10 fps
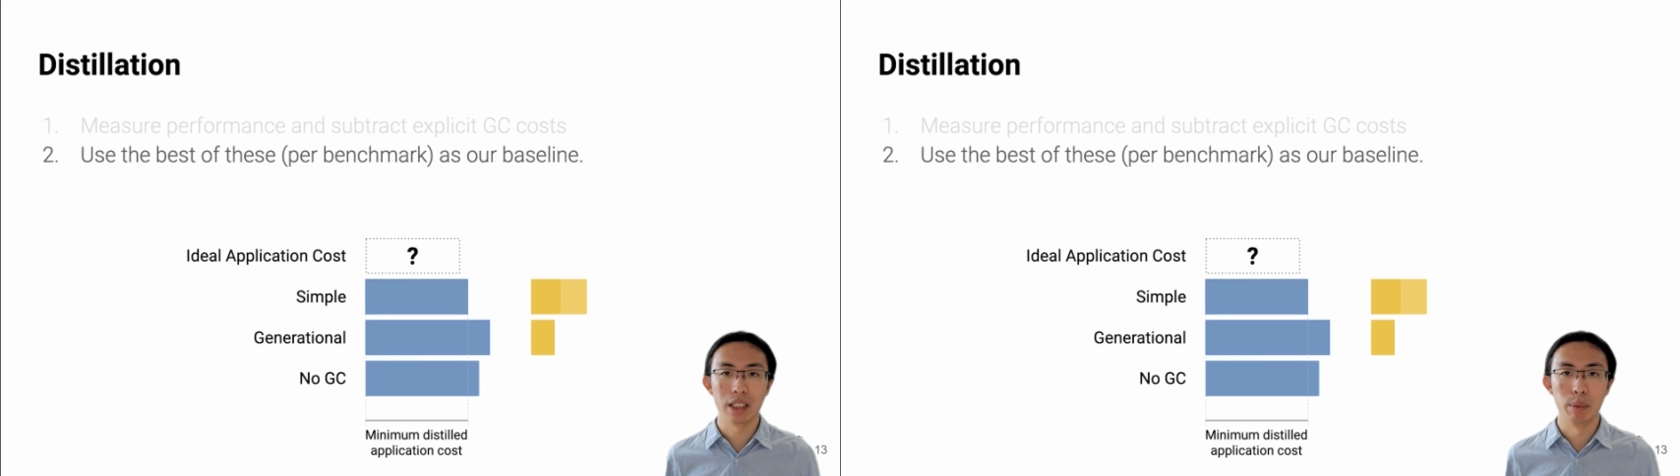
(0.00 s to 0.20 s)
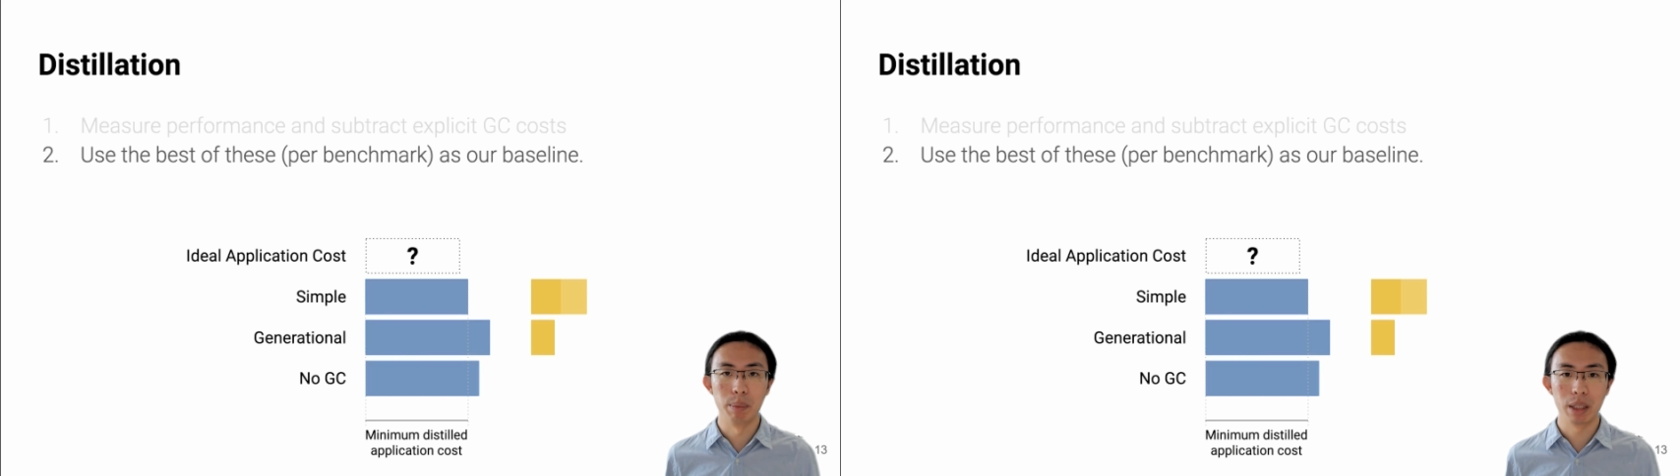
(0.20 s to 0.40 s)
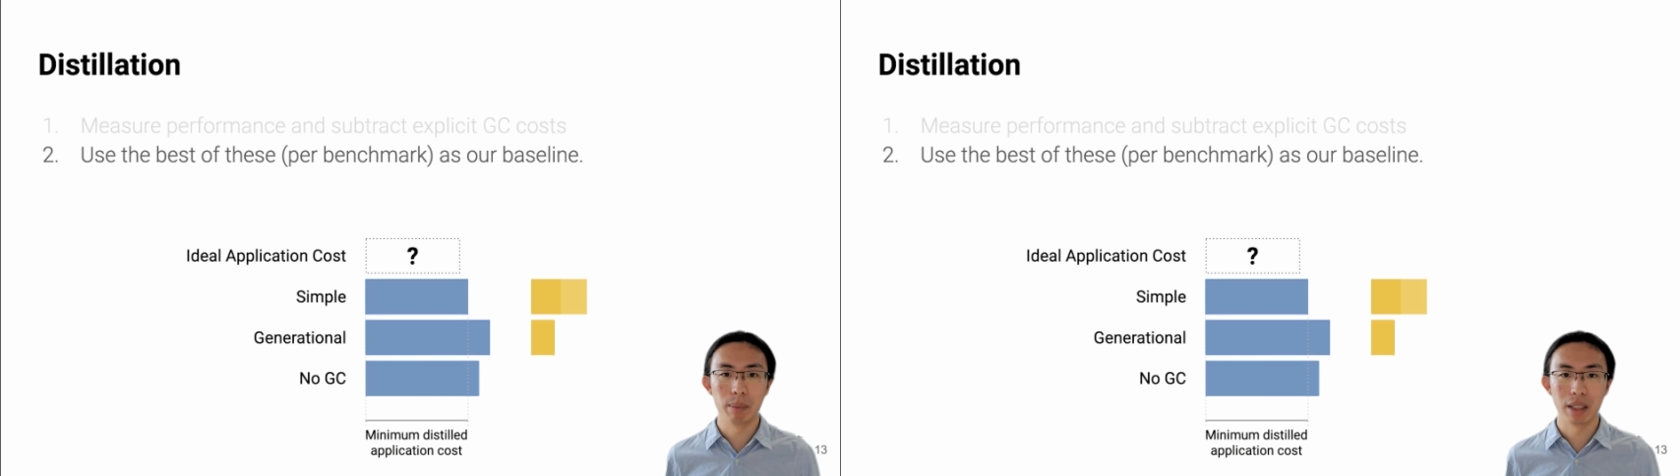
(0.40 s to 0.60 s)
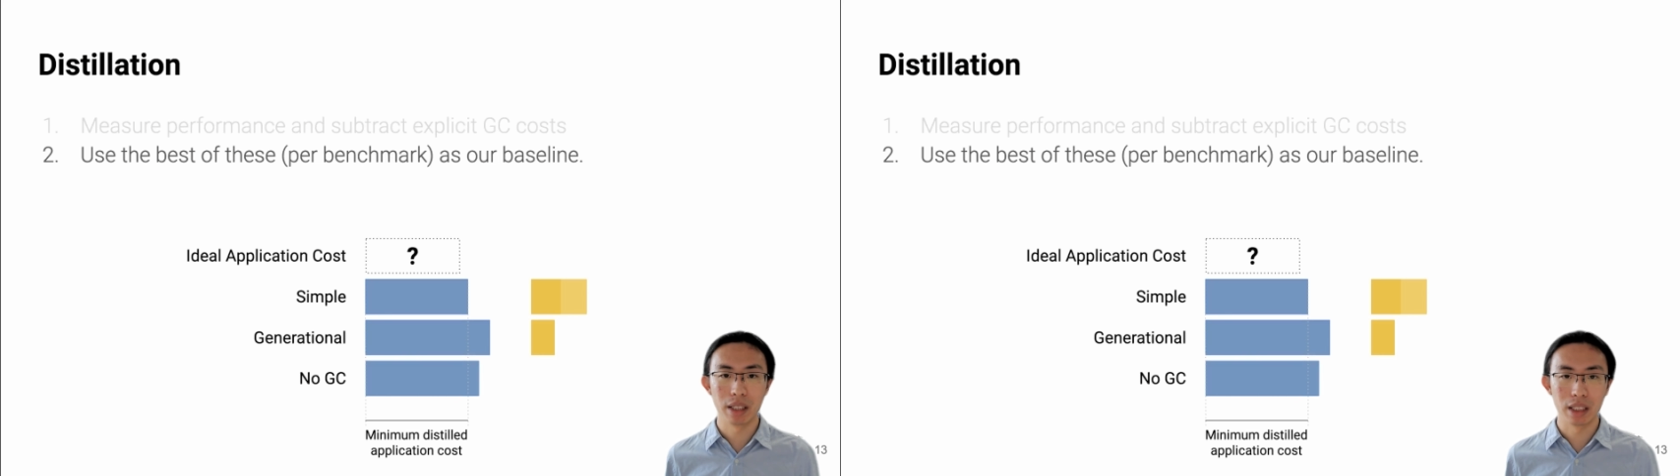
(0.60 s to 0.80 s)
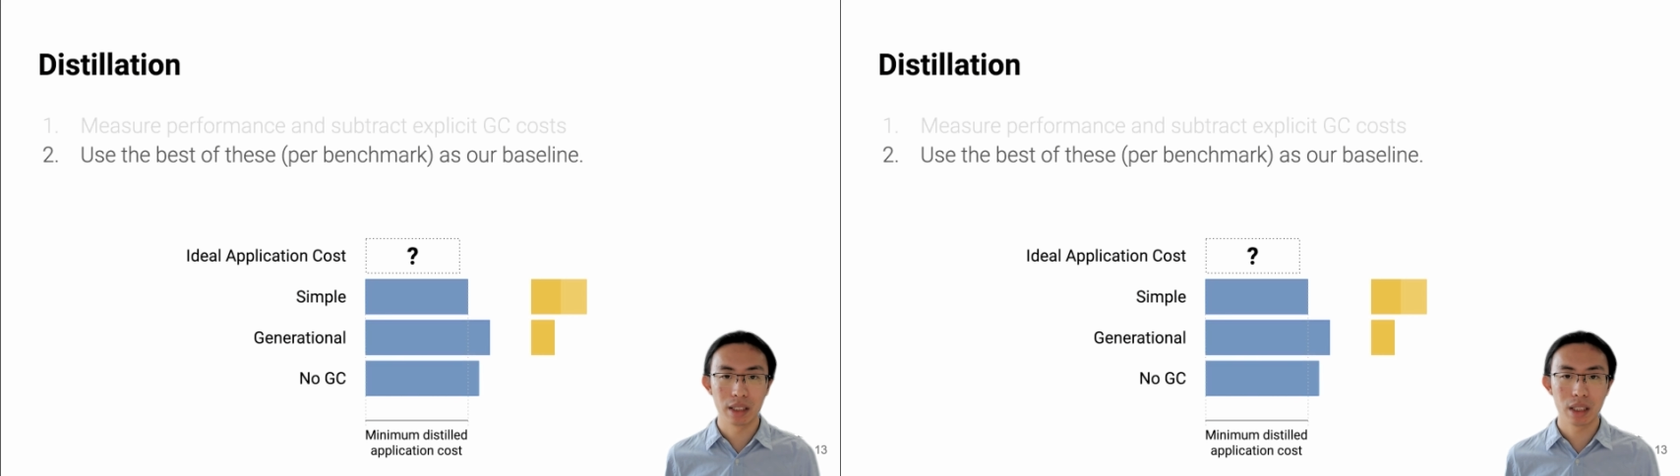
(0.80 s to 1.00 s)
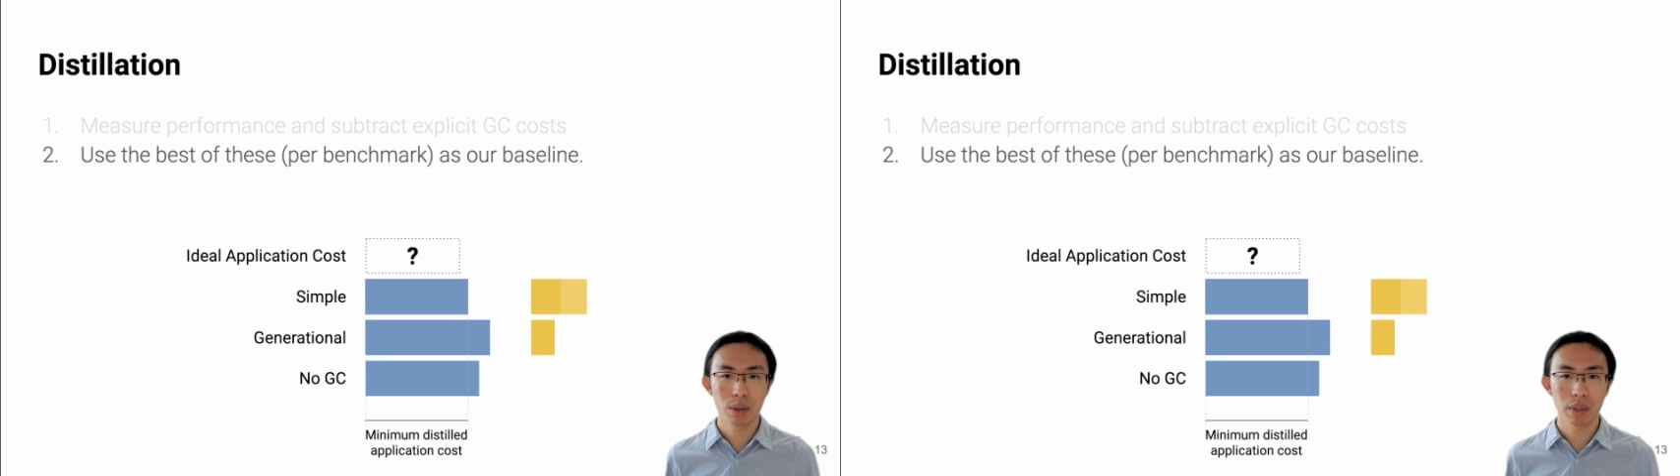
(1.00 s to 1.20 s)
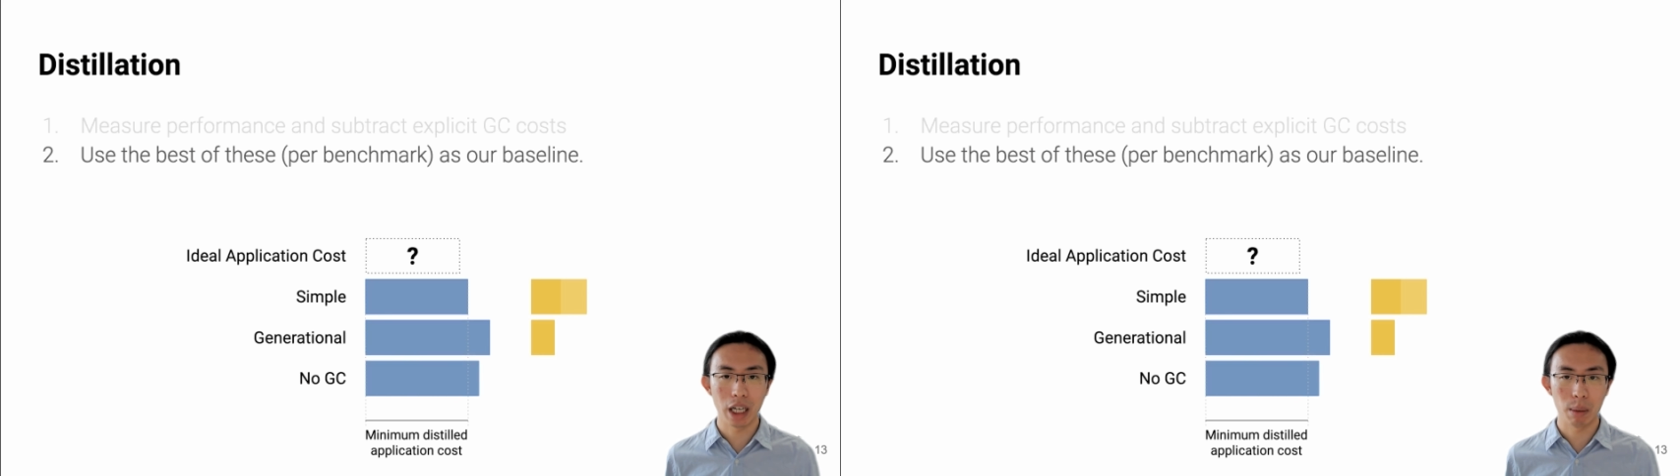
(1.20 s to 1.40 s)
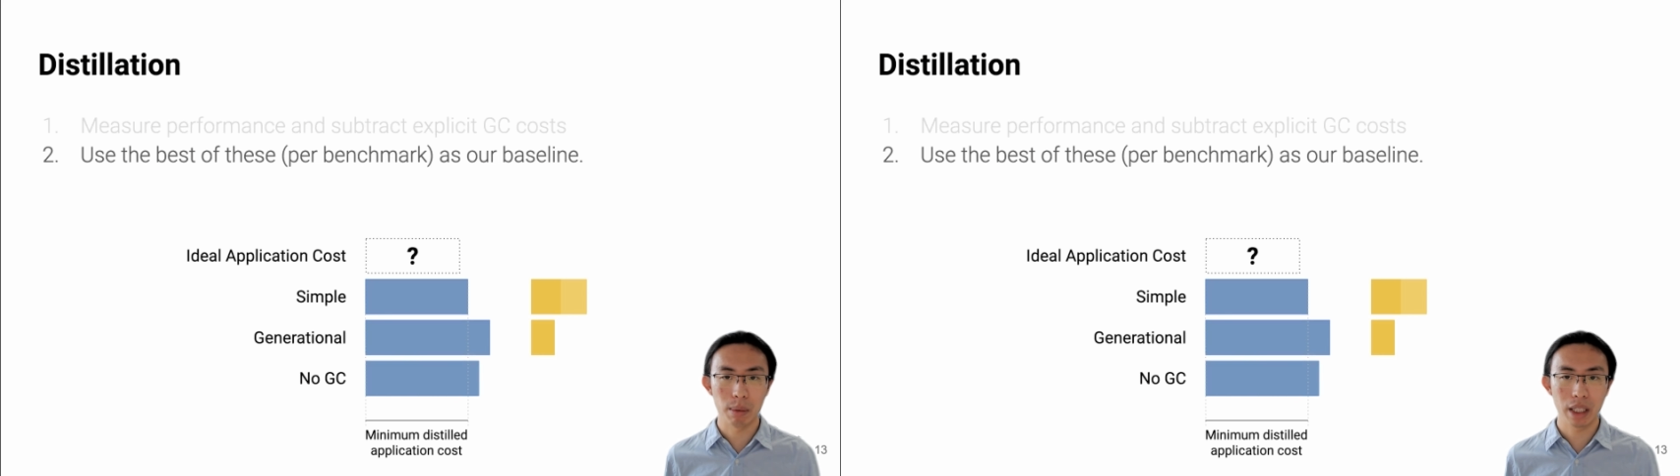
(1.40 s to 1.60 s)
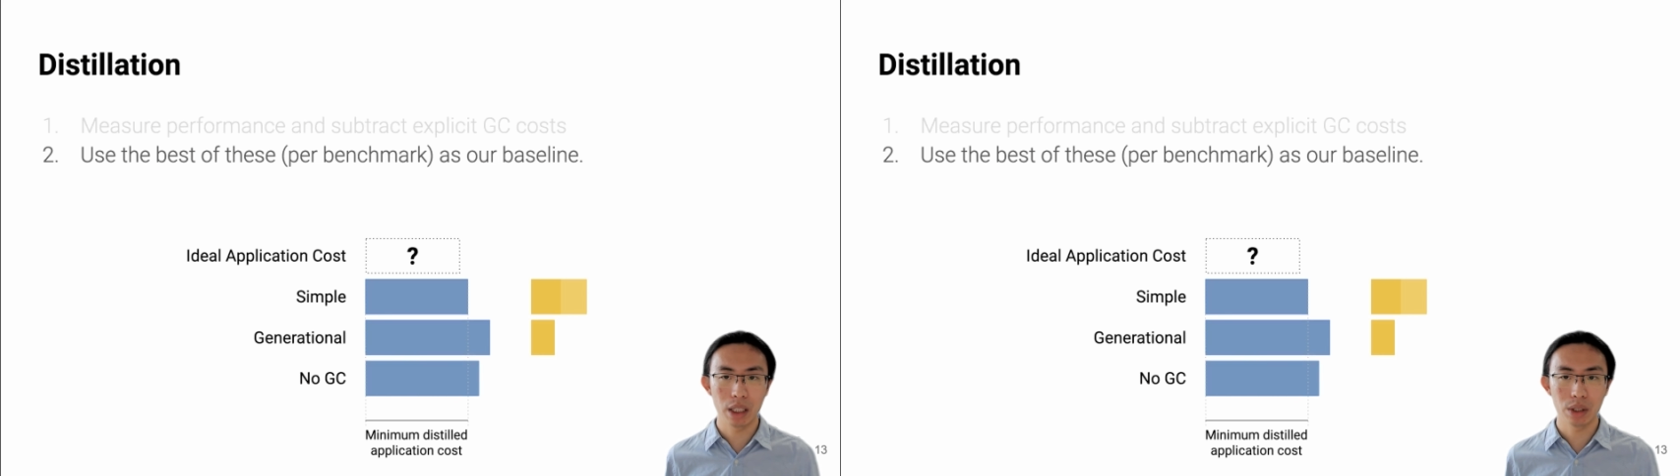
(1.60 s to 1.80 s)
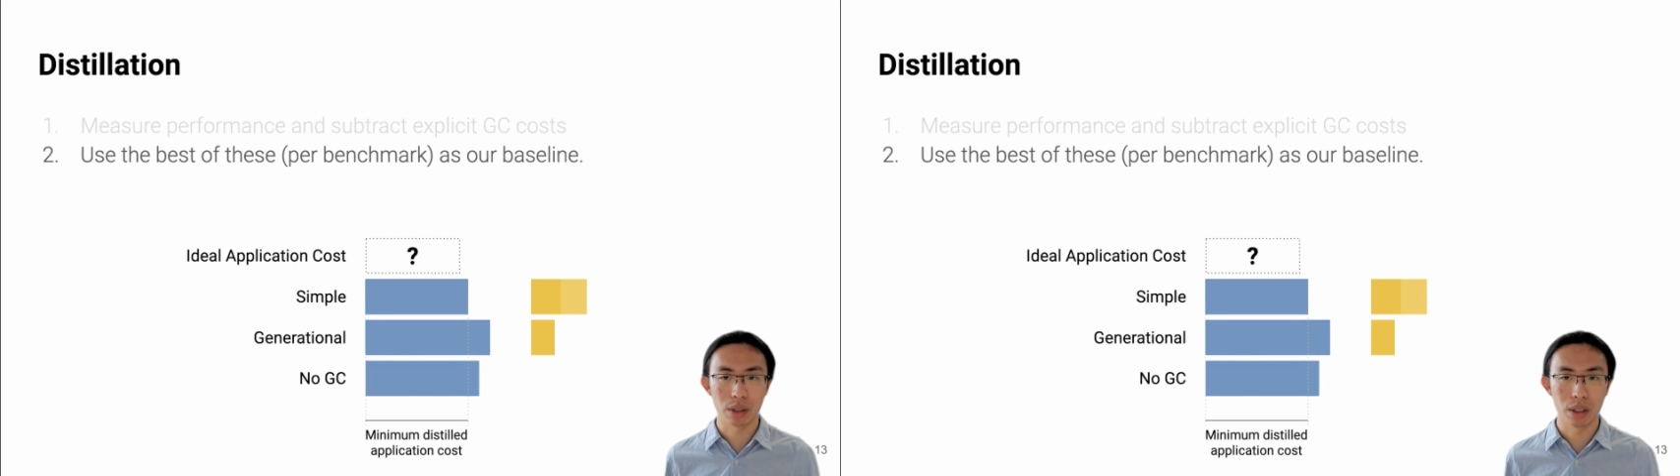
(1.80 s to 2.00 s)
the minimum distilled
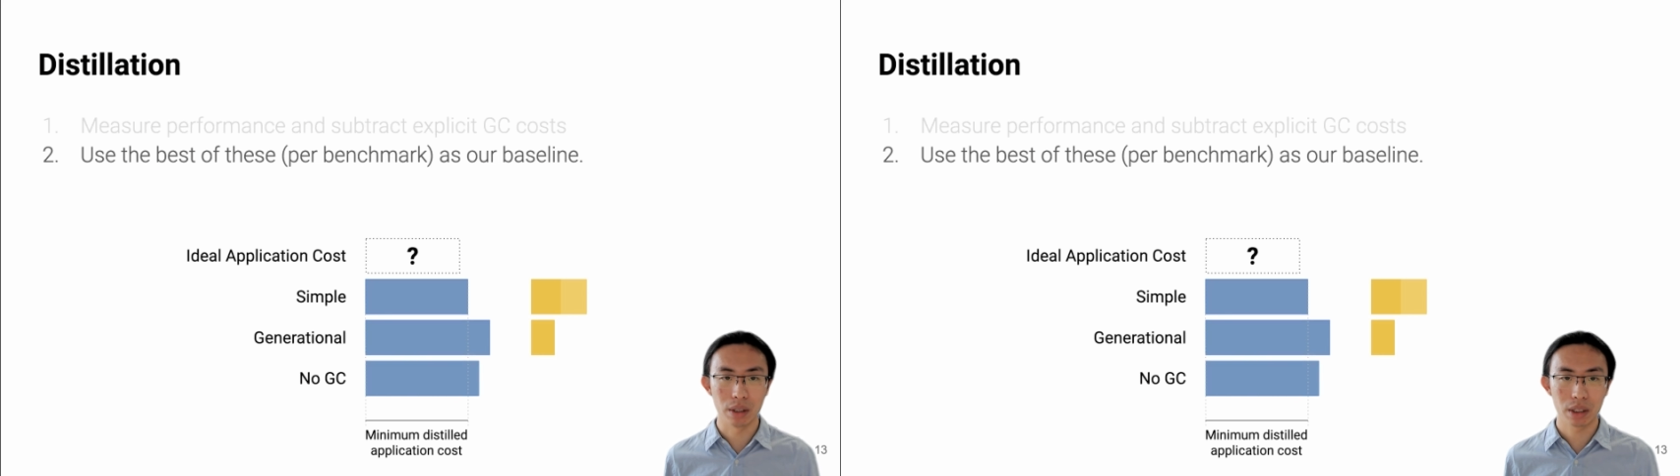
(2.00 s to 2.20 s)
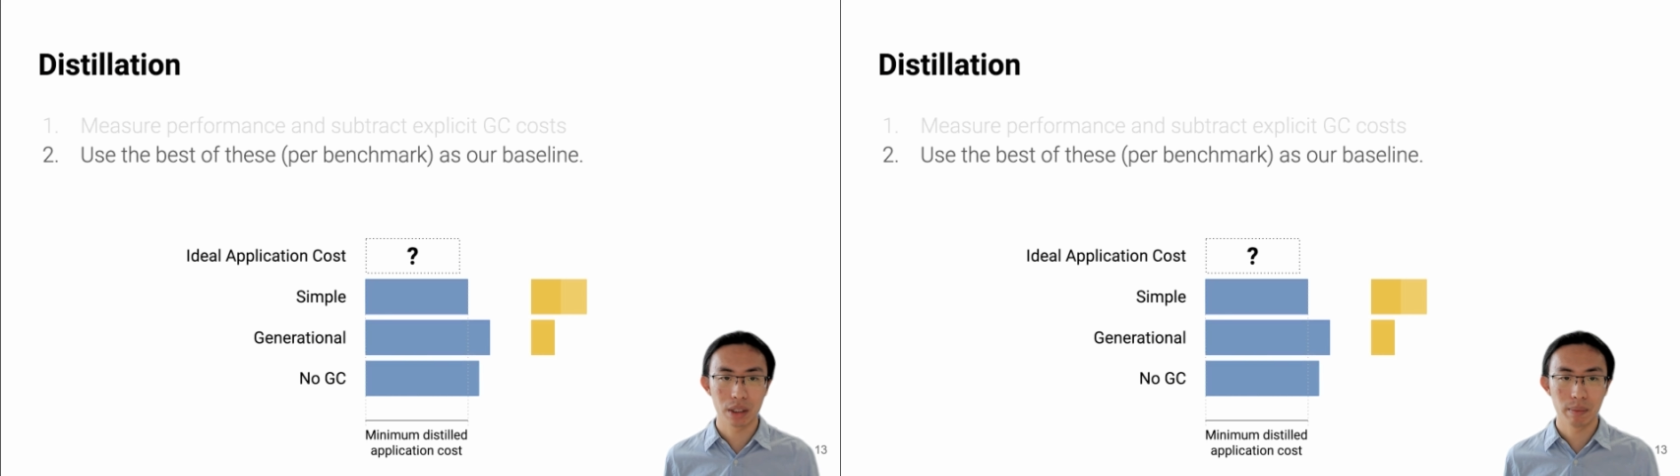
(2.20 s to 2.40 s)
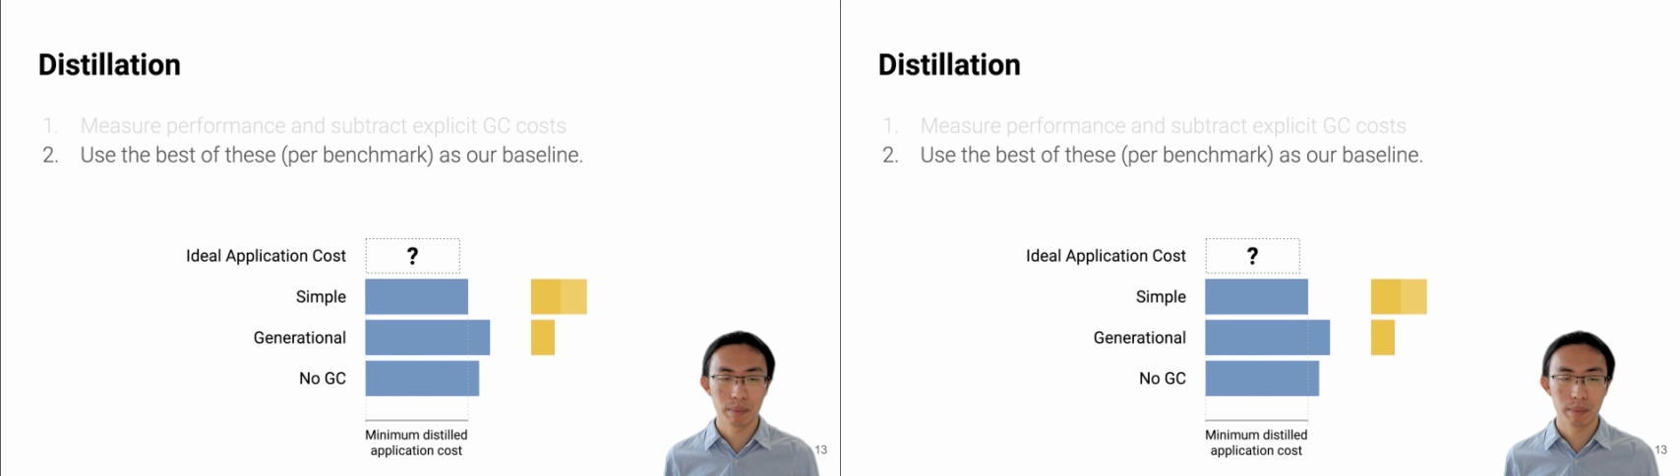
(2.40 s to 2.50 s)
application cost.